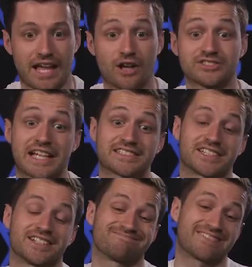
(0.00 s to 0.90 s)

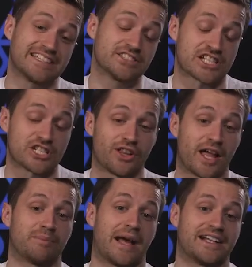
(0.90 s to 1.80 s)
Alsasser. He's actually not
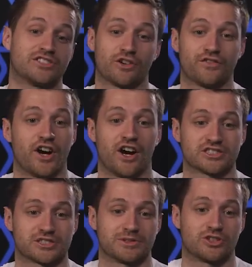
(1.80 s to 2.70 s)
that bad. He's not
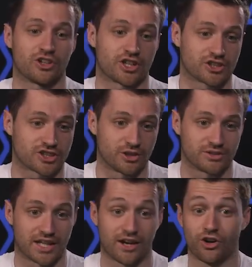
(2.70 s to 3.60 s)
fast. He's got good
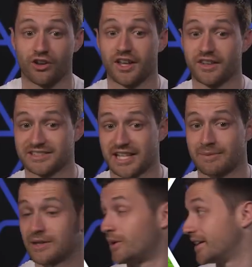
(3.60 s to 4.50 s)
shooting. I've got the same
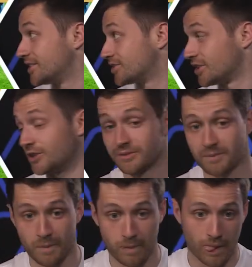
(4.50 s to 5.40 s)
Higuain as you.
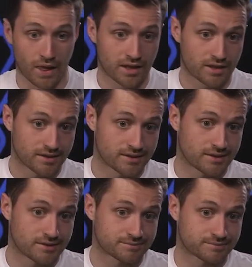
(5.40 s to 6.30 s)
Yeah. That could be a
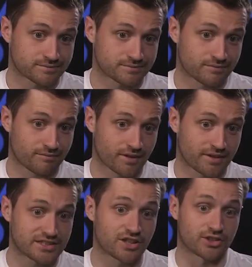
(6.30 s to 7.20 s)
game changer.
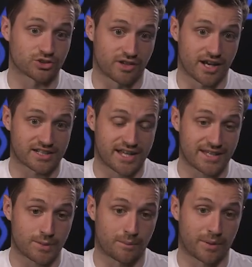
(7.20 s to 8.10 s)
This guy's all right, actually.
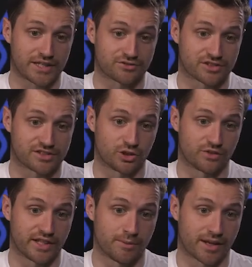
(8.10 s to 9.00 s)
81 pace for
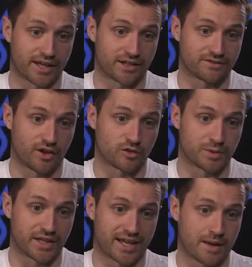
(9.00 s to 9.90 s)
Silver. He might get involved.
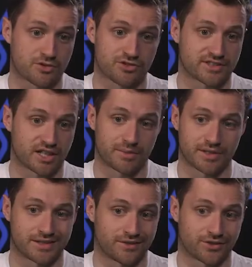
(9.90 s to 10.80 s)
But yeah, chemistry's going to
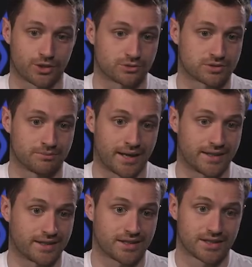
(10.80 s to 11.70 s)
be difficult to
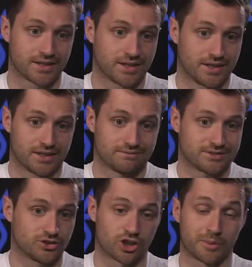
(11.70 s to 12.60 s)
make.
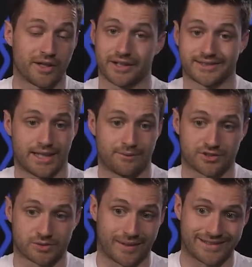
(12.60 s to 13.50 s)
It's not going to be a good team
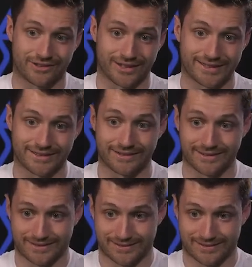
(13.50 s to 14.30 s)
for Spend Doggy Dog.